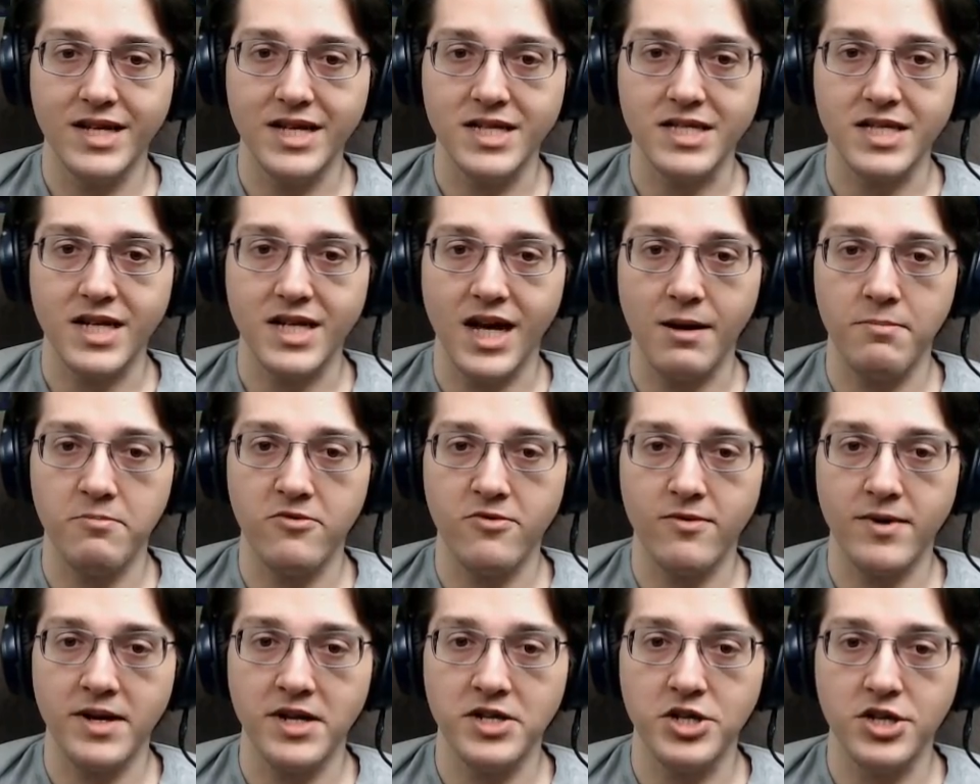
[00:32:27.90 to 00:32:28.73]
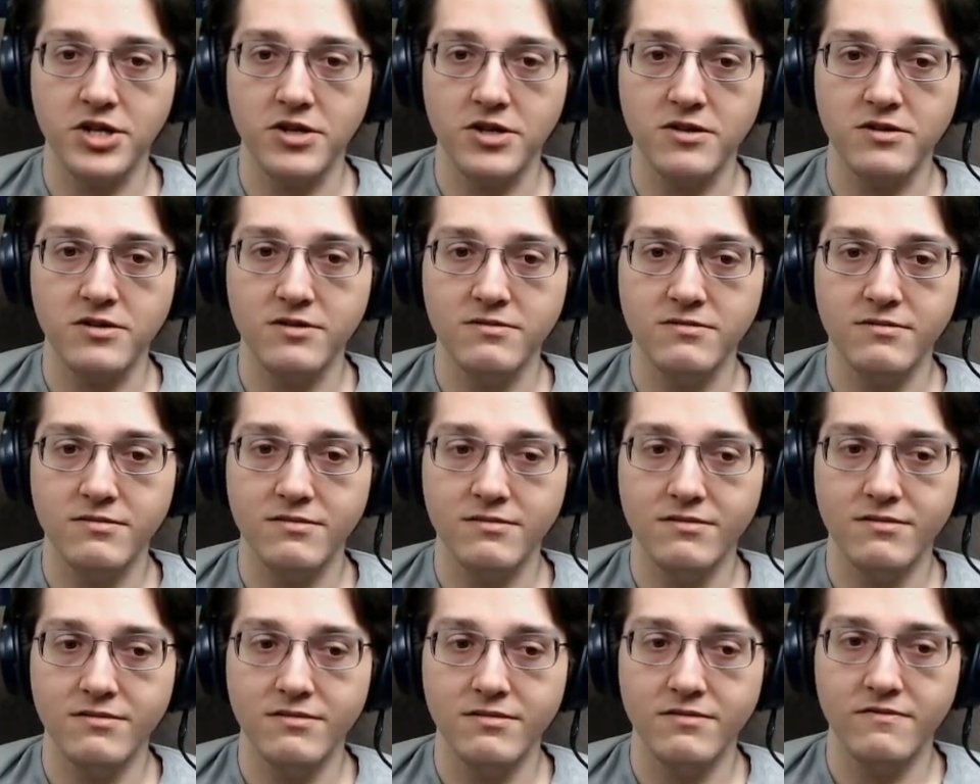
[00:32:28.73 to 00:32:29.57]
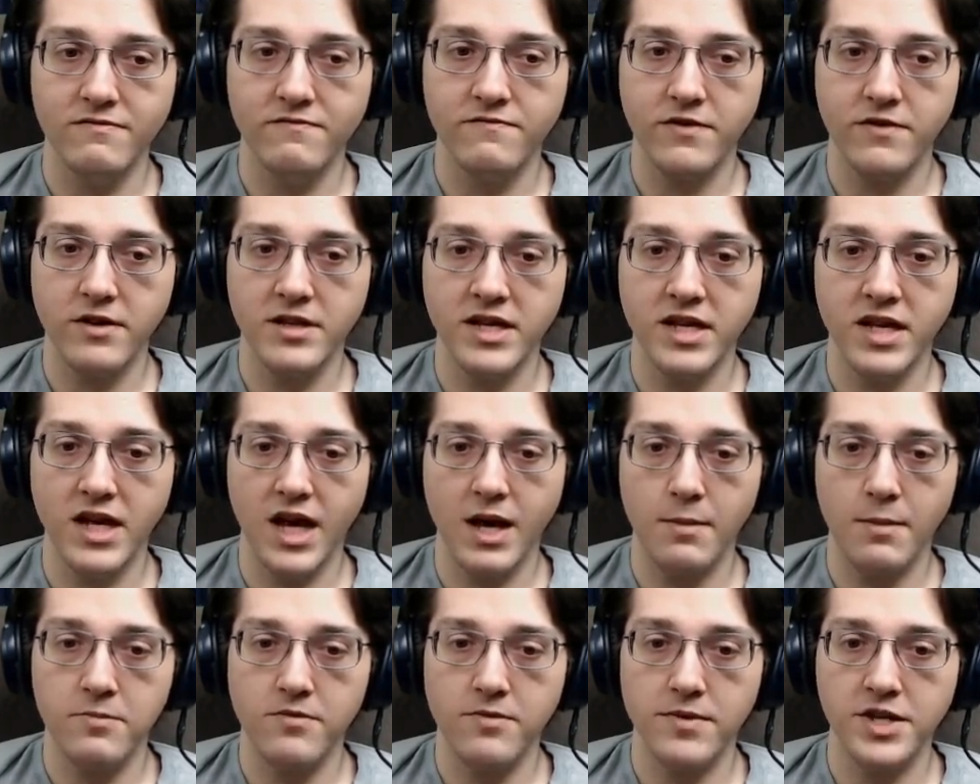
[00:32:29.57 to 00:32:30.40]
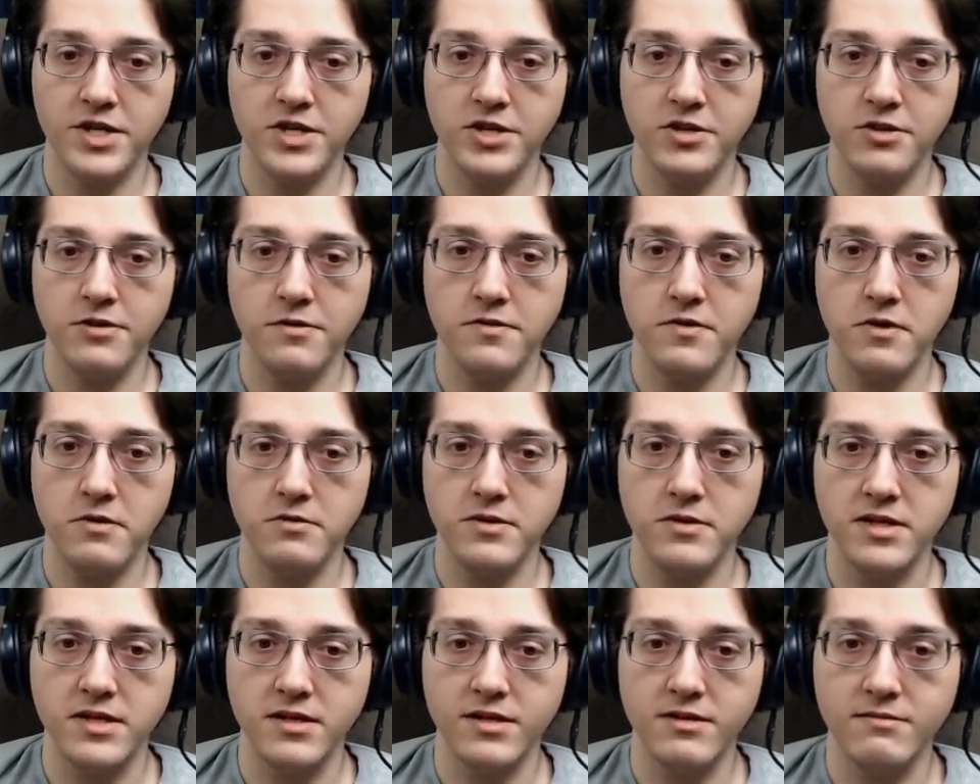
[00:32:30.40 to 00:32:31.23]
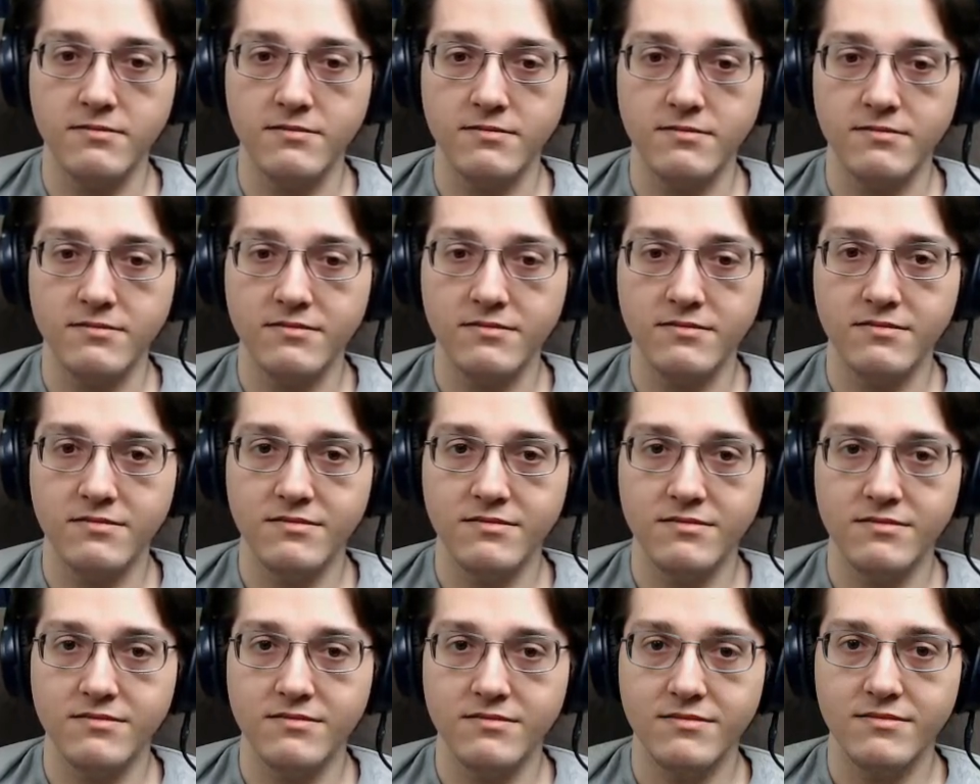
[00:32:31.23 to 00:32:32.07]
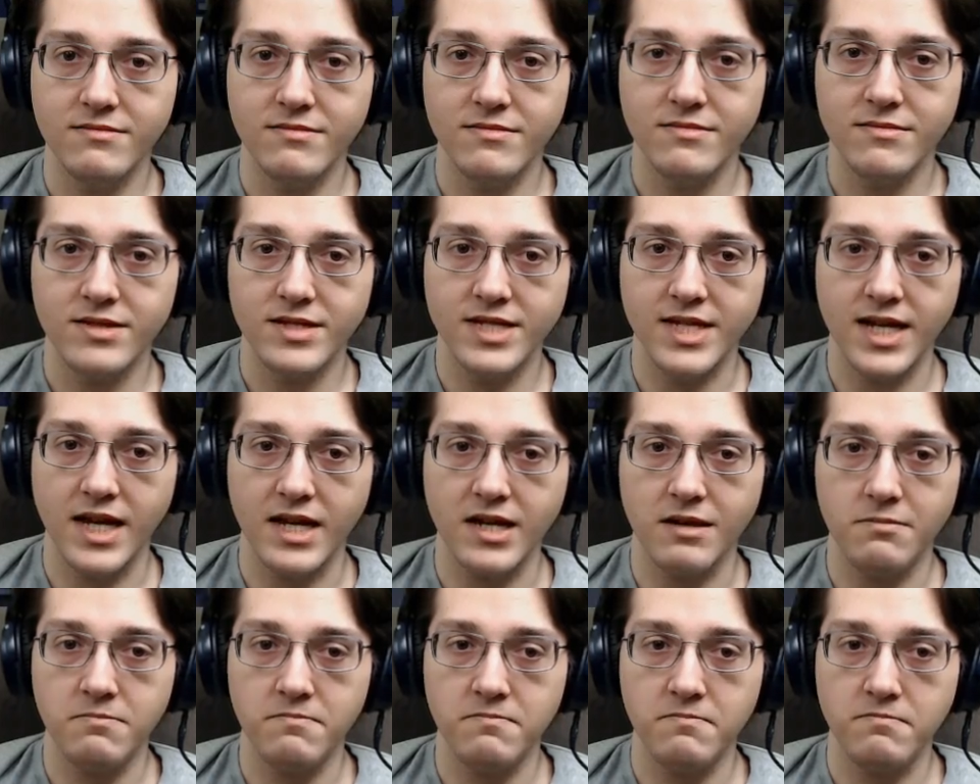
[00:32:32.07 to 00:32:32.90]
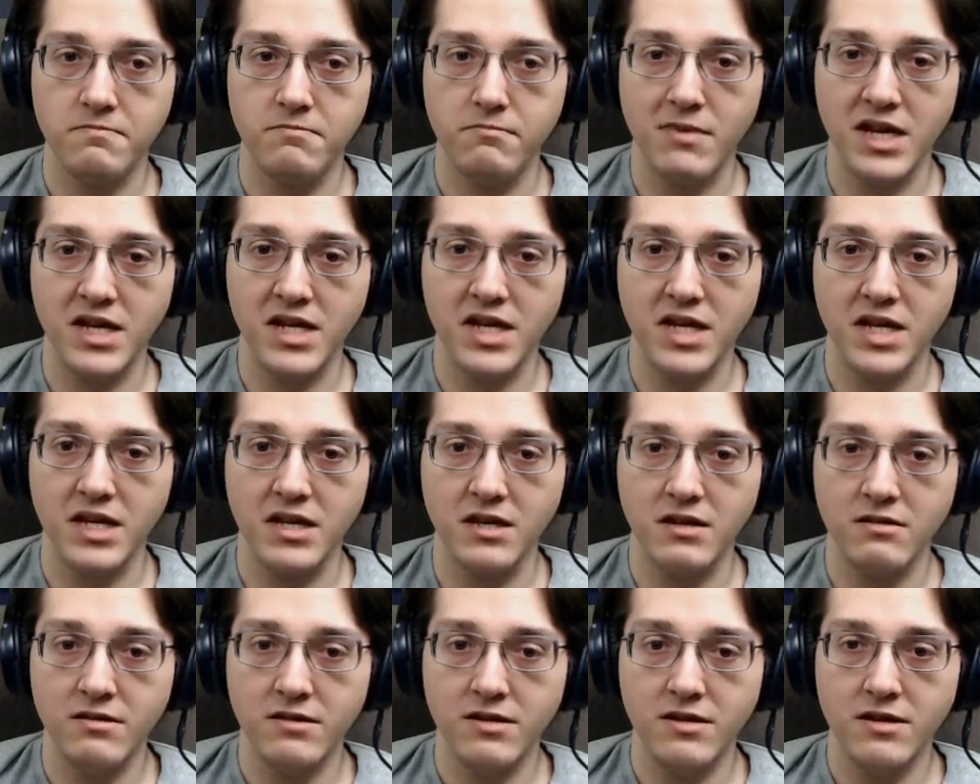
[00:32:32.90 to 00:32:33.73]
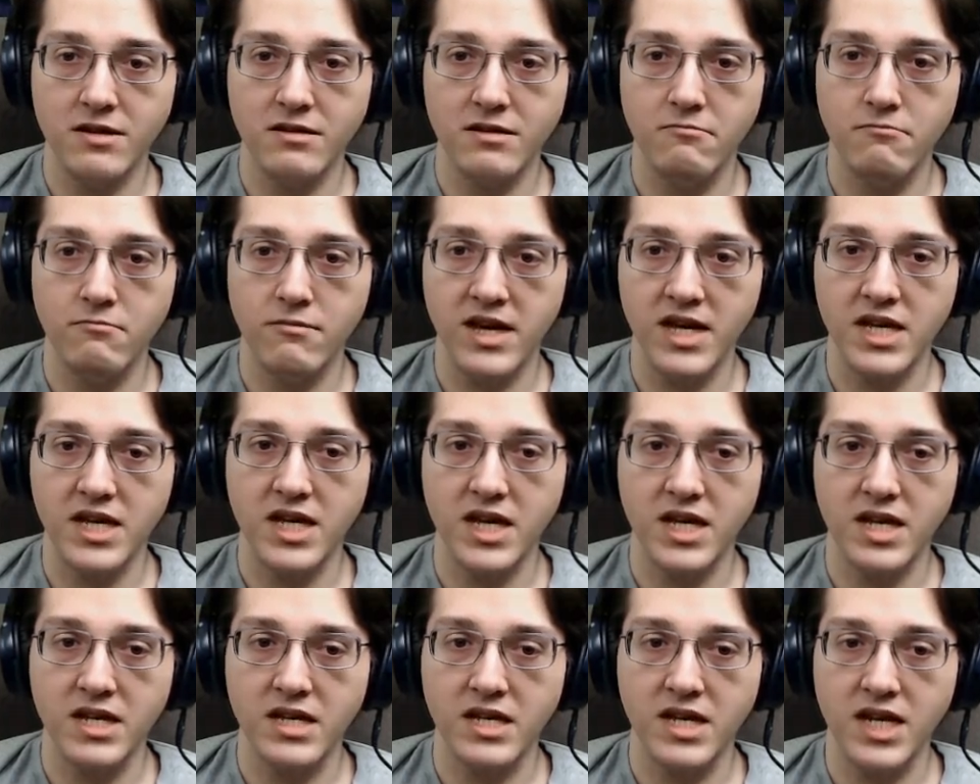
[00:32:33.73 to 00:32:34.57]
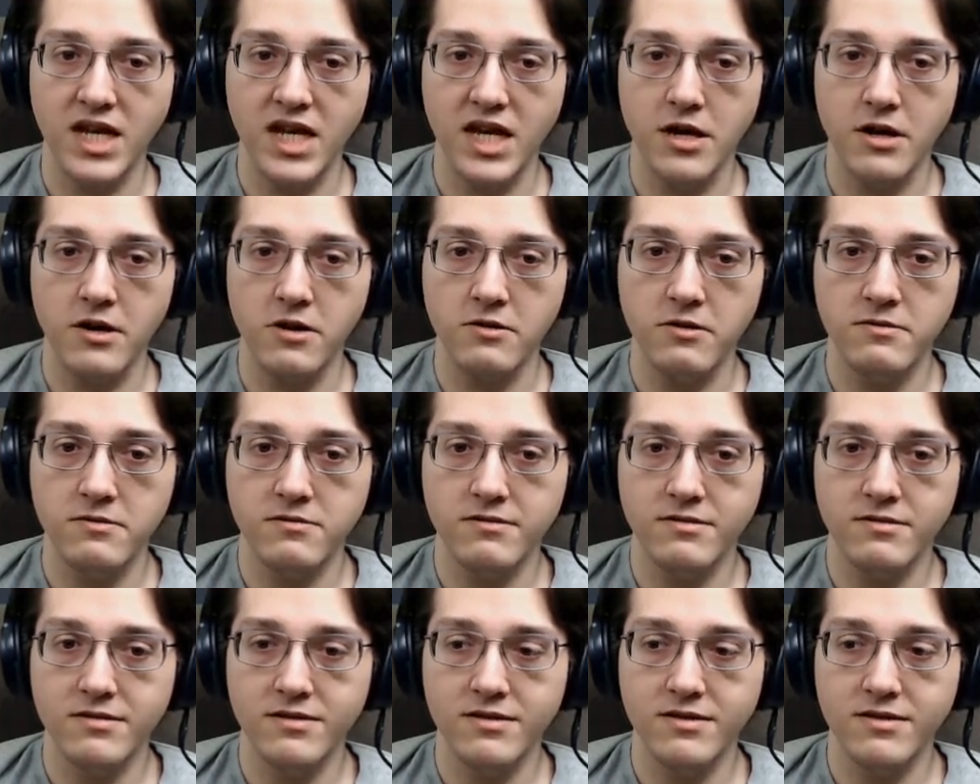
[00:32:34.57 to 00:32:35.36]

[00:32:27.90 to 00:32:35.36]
It's operational. Fully operational Tholin setup, making making Neo.